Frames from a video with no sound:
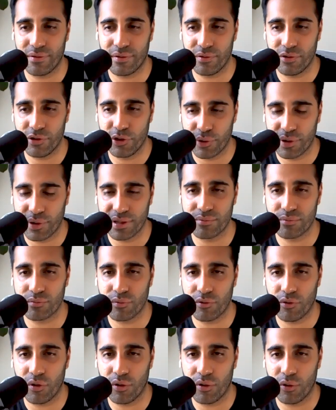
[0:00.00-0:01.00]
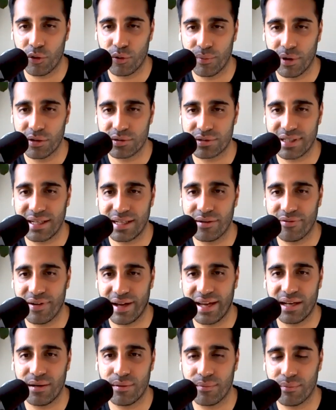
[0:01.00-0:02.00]
you can almost
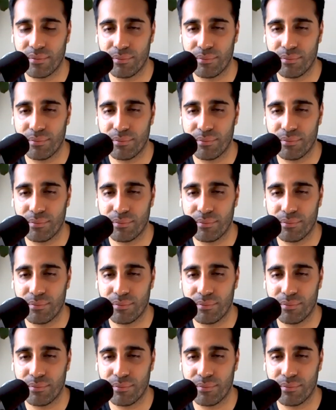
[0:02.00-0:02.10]
innovate in